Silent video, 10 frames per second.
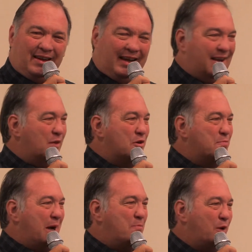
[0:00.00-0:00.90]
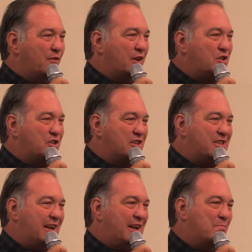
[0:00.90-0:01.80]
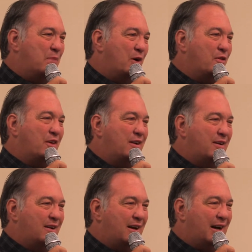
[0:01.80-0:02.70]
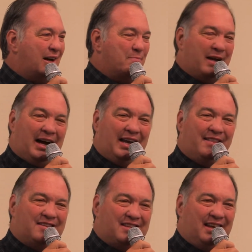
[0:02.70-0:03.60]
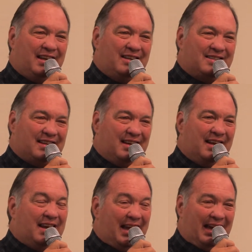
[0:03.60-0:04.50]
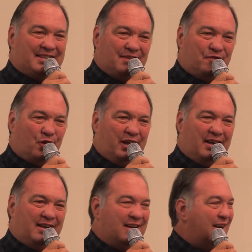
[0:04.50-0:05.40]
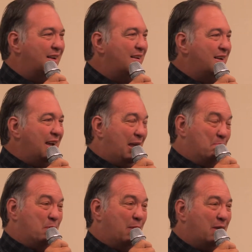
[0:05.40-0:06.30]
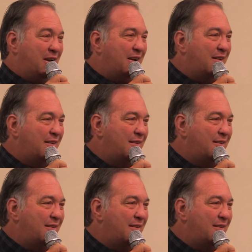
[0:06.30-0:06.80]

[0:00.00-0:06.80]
And it was my privilege to see him both behind the scenes and as a friend and in public.